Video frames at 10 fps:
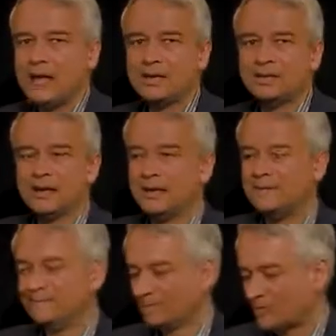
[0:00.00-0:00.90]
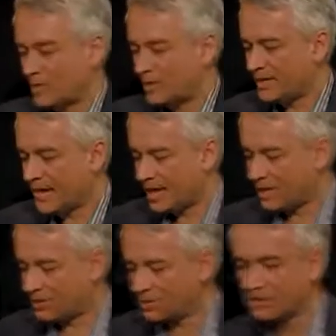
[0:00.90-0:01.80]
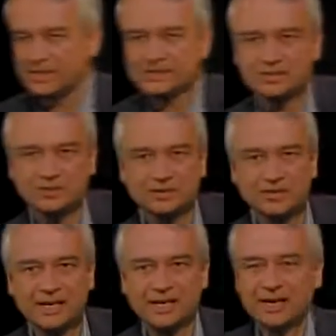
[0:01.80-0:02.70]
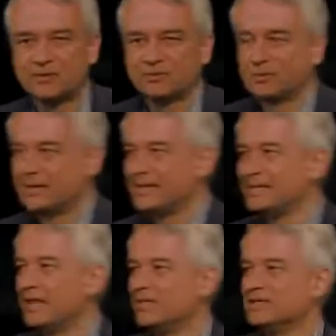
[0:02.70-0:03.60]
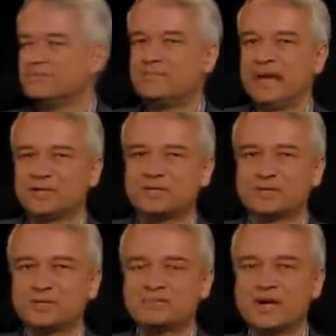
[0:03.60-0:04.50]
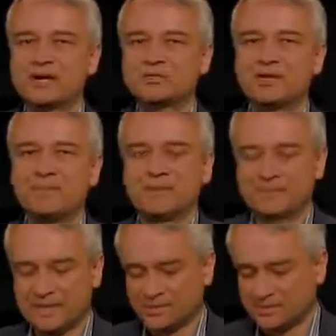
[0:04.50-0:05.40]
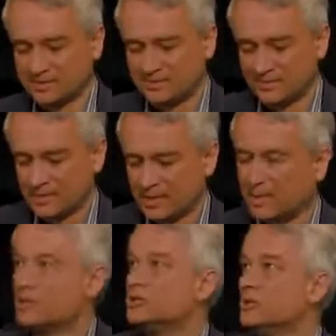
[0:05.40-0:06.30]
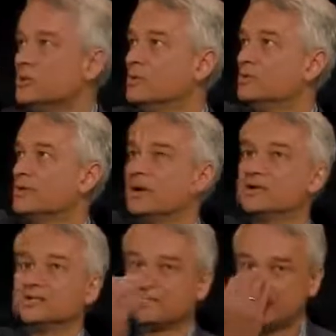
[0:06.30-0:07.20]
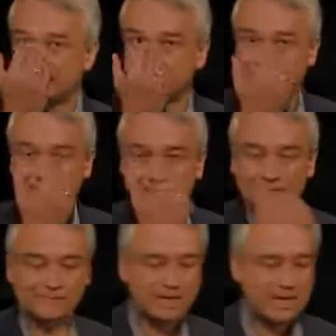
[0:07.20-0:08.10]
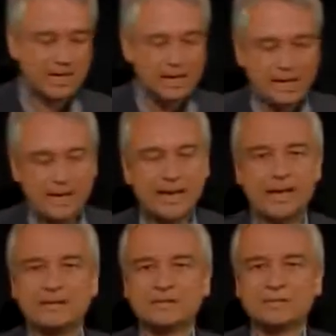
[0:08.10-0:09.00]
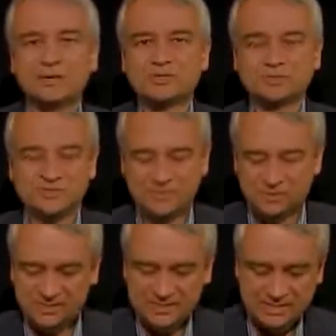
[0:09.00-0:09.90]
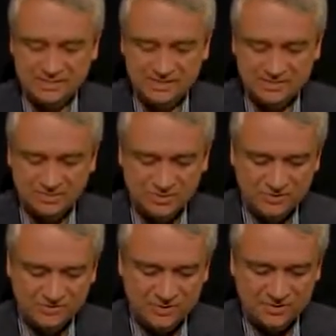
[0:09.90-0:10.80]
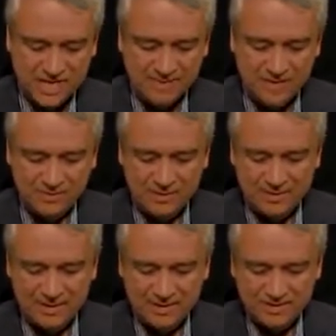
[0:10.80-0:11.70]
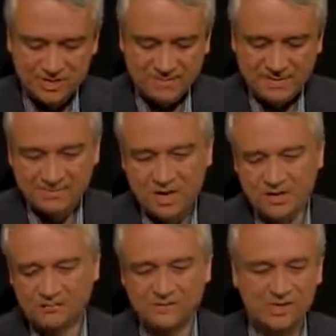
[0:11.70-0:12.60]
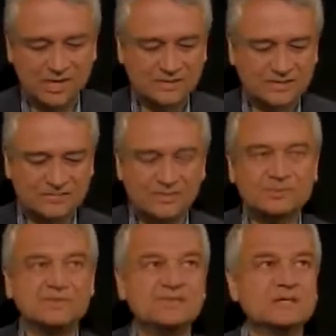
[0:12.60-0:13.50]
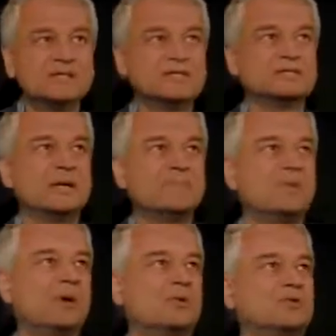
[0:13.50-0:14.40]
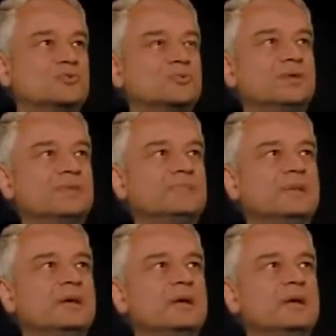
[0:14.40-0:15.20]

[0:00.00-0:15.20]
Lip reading: And we now need to understand how to relate this picture, this microscopic picture, to the conductivity. And the person who first did this, the person who first came up with a microscopic model for conductivity, was a physicist named Paul Drude.